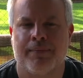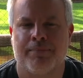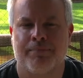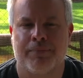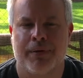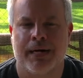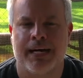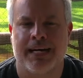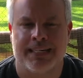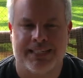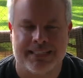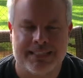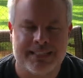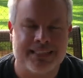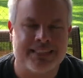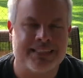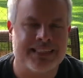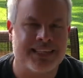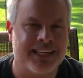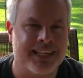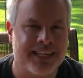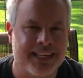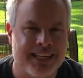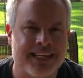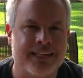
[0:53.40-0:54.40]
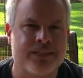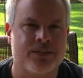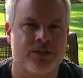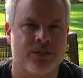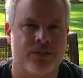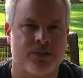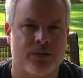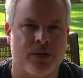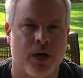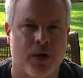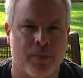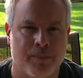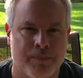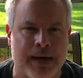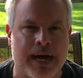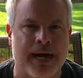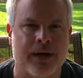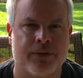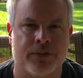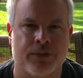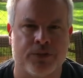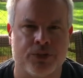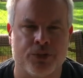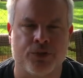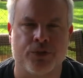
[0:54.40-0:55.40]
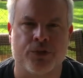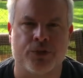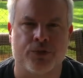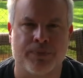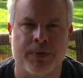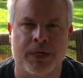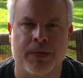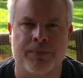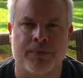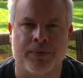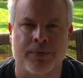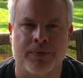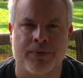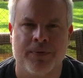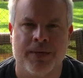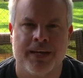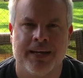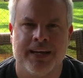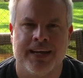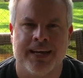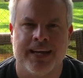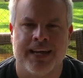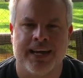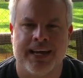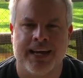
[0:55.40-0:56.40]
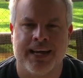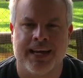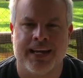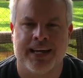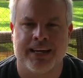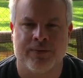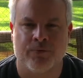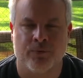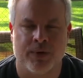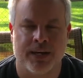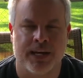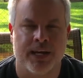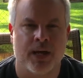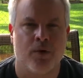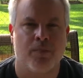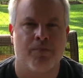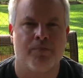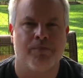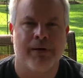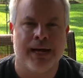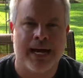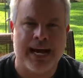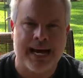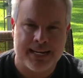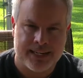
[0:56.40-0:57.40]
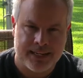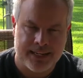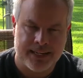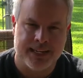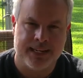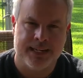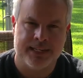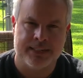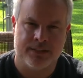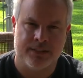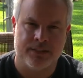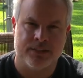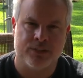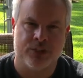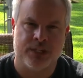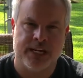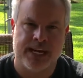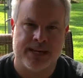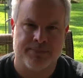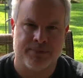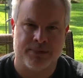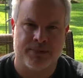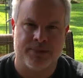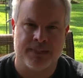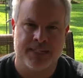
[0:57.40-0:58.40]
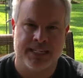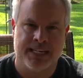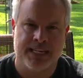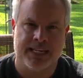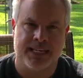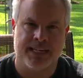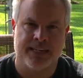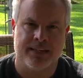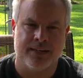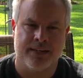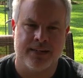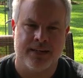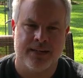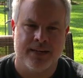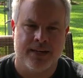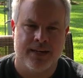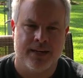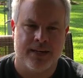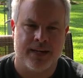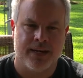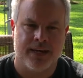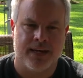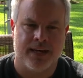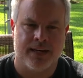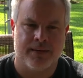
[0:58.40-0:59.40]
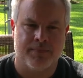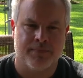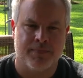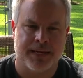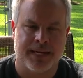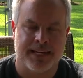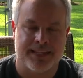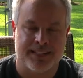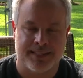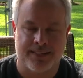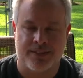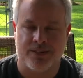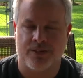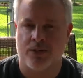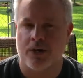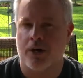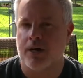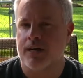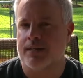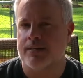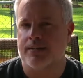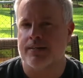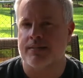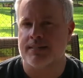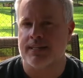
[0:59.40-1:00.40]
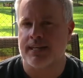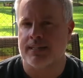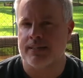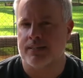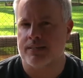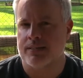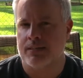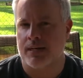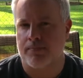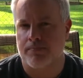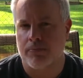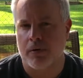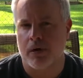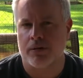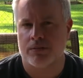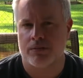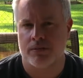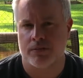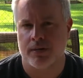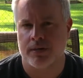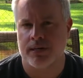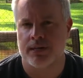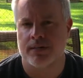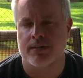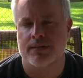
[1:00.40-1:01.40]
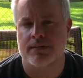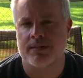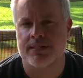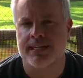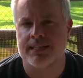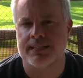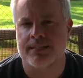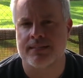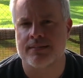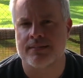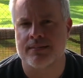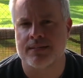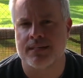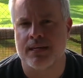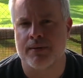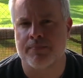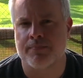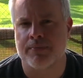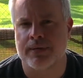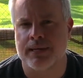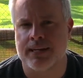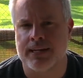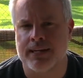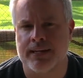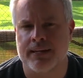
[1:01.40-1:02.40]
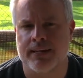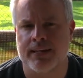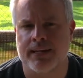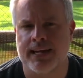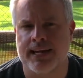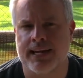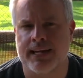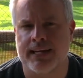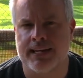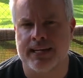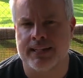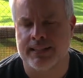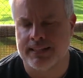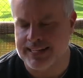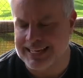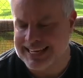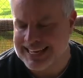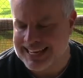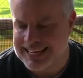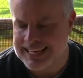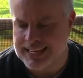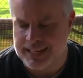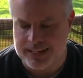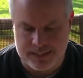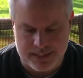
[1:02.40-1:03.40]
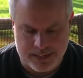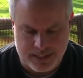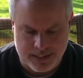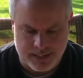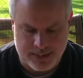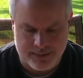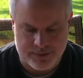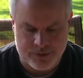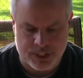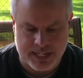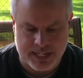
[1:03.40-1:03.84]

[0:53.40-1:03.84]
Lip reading: But it is about the Jewish people. And we go back into chapter 10 because he's starting to set this up. Paul's starting to set this up in the end of